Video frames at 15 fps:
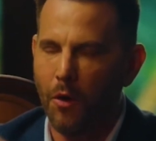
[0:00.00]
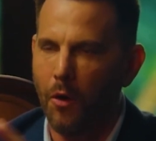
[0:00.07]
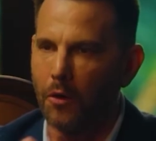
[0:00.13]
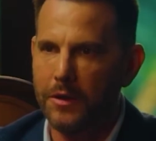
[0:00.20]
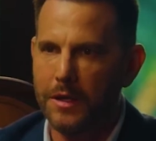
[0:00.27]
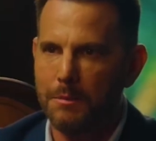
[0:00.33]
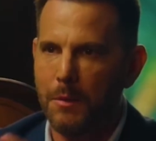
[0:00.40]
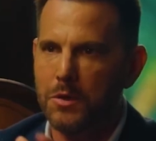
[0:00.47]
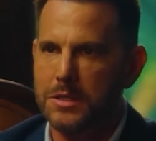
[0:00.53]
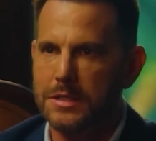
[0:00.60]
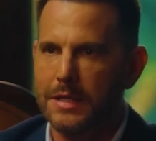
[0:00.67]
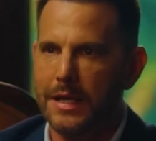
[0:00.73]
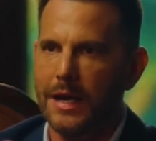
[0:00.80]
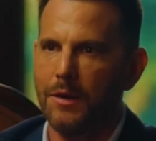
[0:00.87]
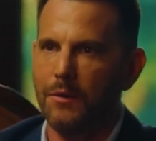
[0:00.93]
all the
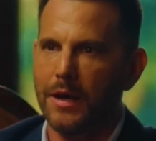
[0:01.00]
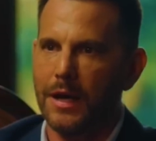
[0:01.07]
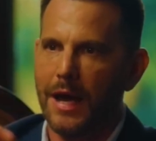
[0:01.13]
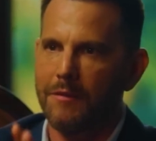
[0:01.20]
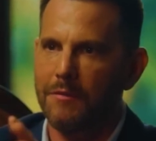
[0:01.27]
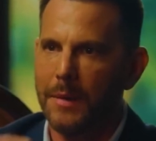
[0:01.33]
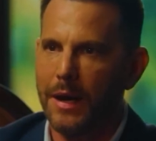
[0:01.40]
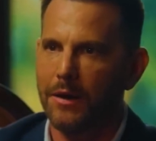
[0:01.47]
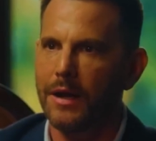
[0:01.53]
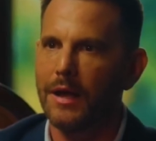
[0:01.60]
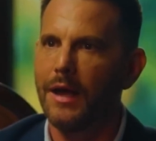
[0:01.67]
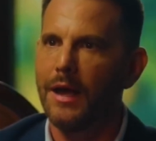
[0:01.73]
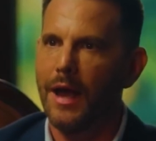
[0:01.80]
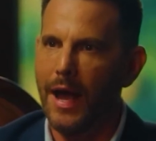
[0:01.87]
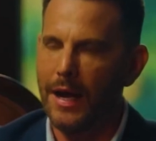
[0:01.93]
emotions that anyone could have about
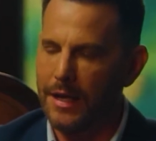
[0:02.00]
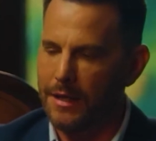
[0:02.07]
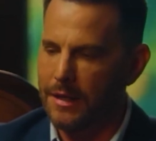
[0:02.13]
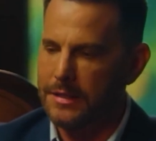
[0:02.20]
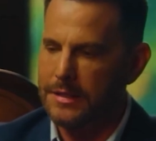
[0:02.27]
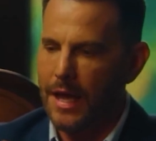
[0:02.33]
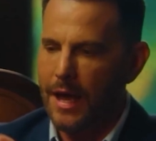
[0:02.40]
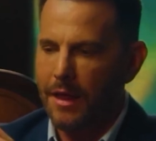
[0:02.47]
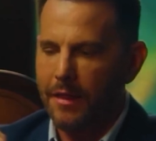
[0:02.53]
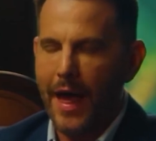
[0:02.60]
any of this,